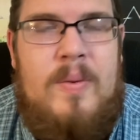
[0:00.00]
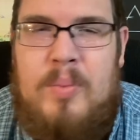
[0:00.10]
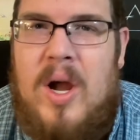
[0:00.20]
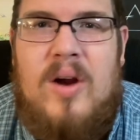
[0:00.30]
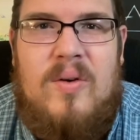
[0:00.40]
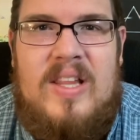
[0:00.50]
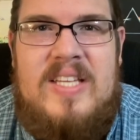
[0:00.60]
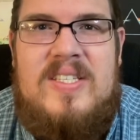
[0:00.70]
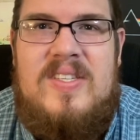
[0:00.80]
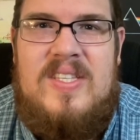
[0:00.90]
prog
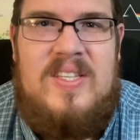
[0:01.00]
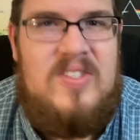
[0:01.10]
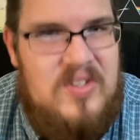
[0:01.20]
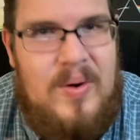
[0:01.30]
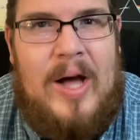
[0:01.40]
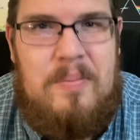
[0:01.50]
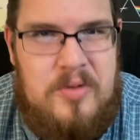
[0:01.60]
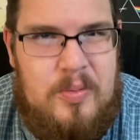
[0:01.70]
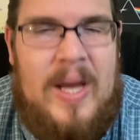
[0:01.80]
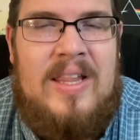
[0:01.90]
releases in this new album
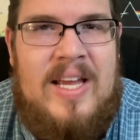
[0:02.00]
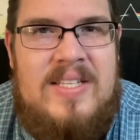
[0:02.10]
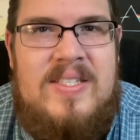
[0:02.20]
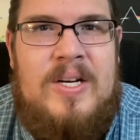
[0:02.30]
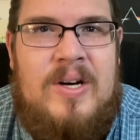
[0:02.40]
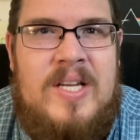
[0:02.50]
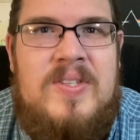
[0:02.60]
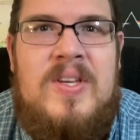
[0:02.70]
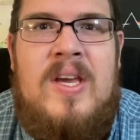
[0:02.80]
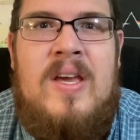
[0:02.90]
spotlight series